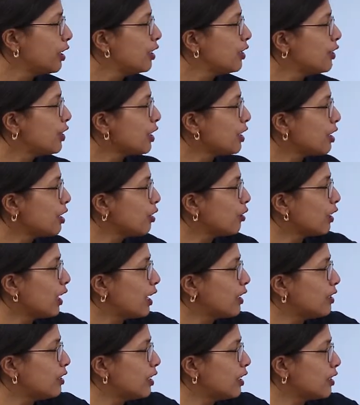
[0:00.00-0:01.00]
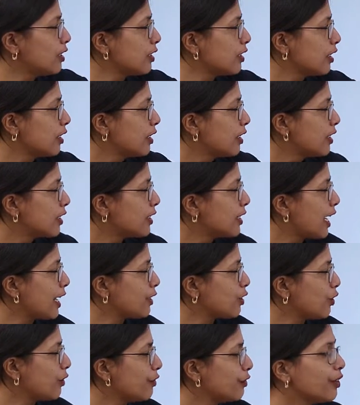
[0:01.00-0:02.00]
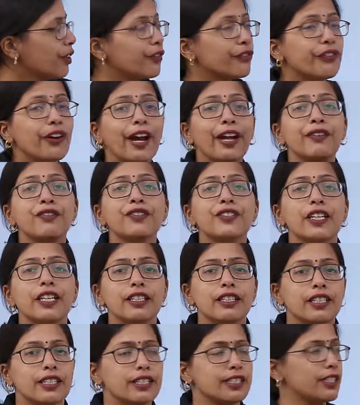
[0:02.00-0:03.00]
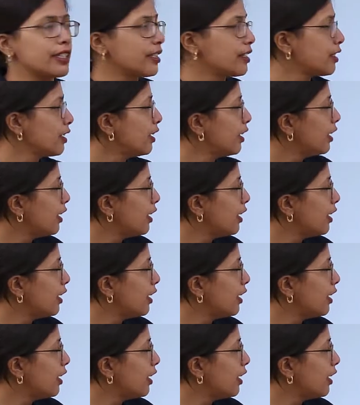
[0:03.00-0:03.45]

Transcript: Just look at this set of five sentences.